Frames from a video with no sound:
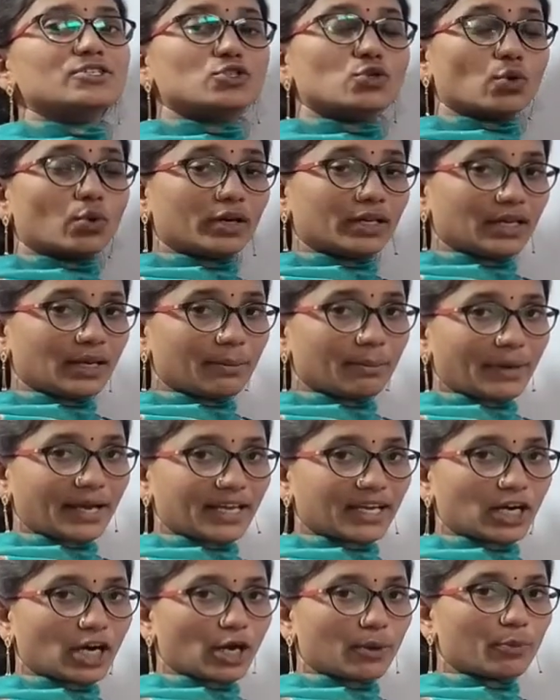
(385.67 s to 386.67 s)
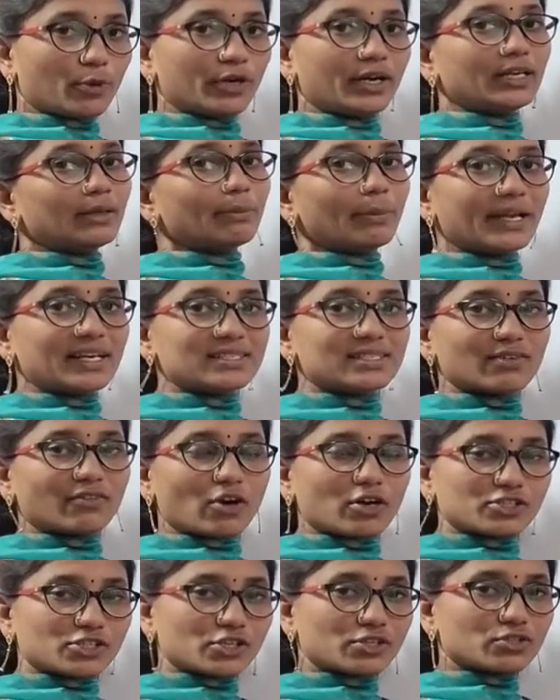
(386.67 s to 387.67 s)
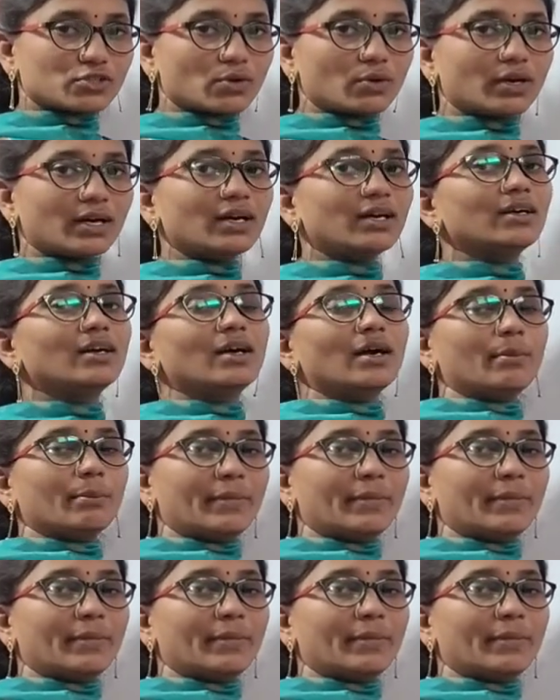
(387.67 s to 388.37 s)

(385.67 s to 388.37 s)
sodium bicarbonate means washing soda,